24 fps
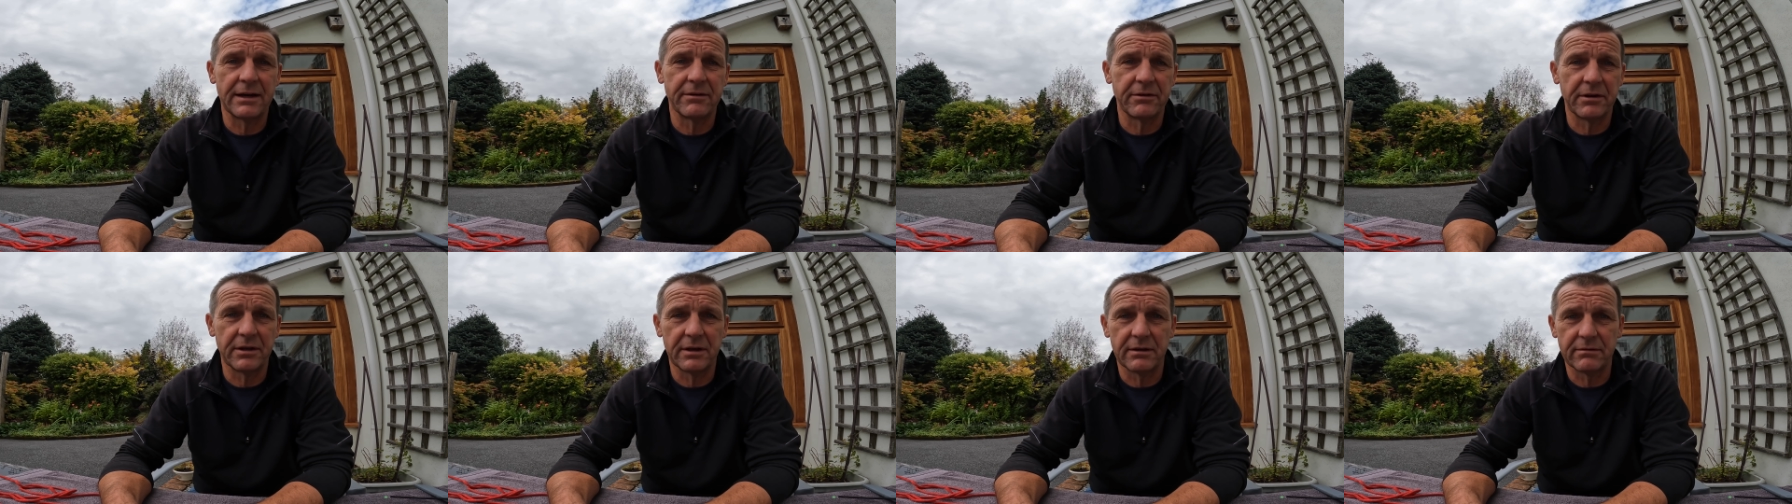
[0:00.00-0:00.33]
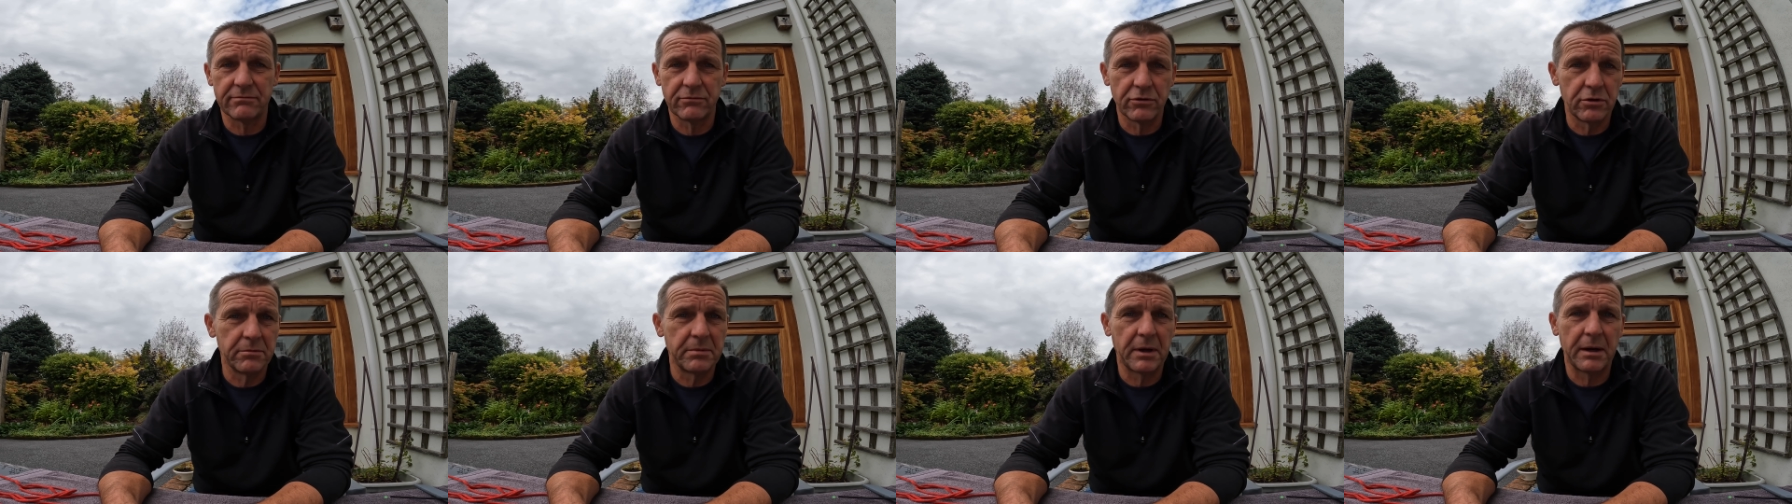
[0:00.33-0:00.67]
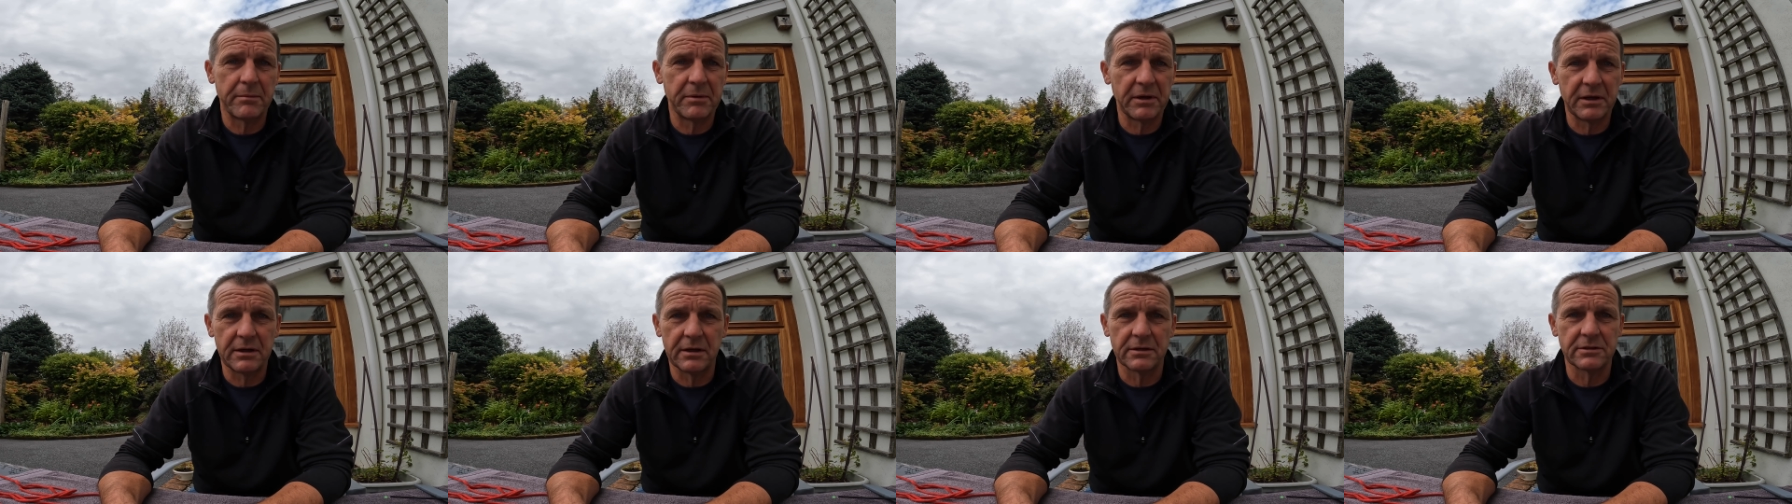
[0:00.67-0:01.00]
area,
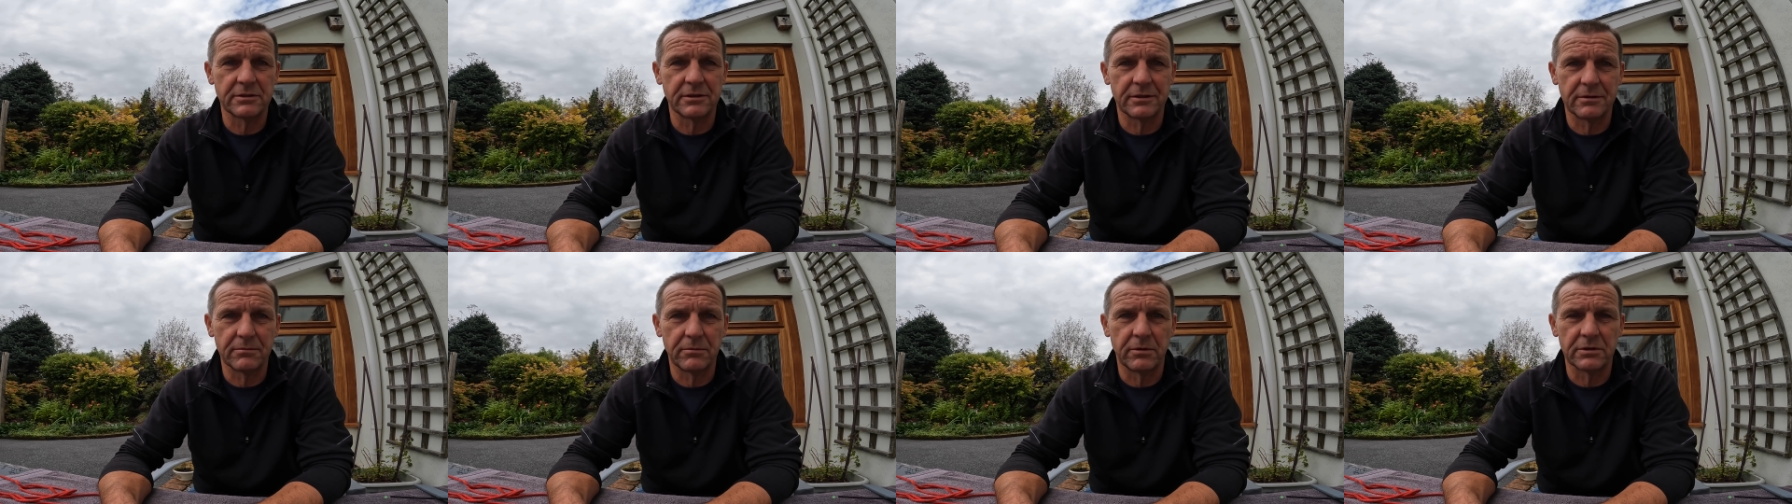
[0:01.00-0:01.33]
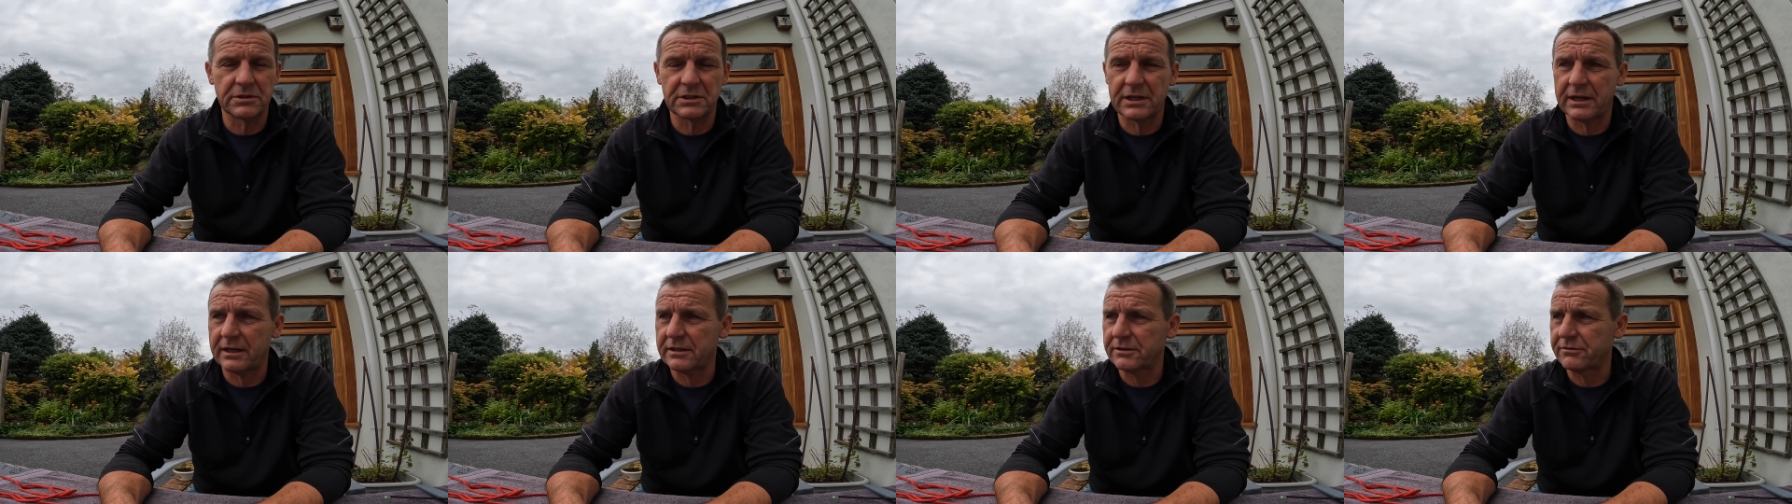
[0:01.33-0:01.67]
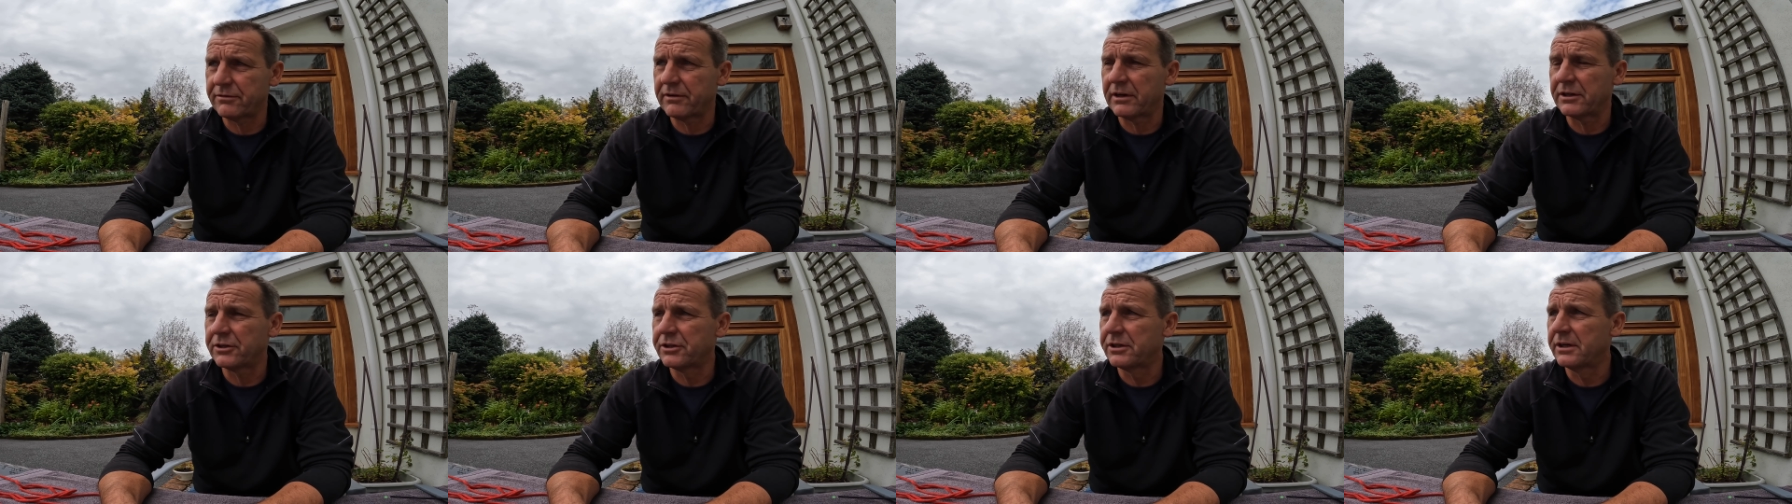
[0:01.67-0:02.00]
rhubarb and custard are what's catch
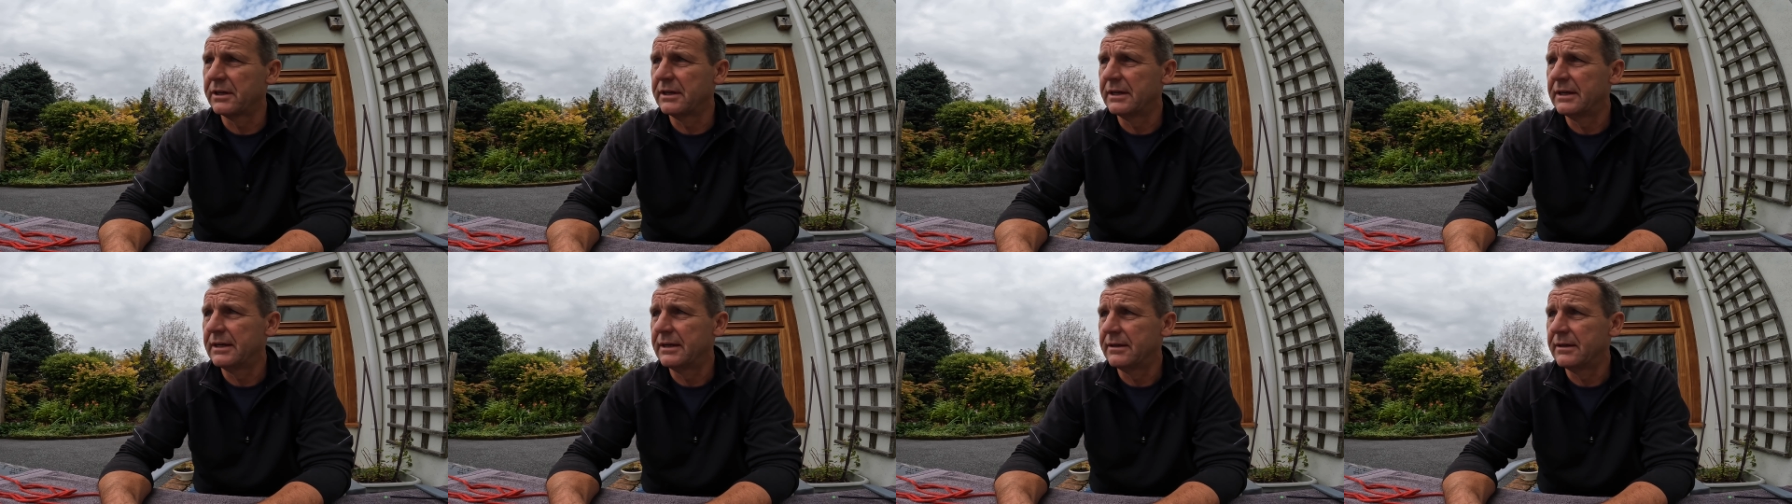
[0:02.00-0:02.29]
fish.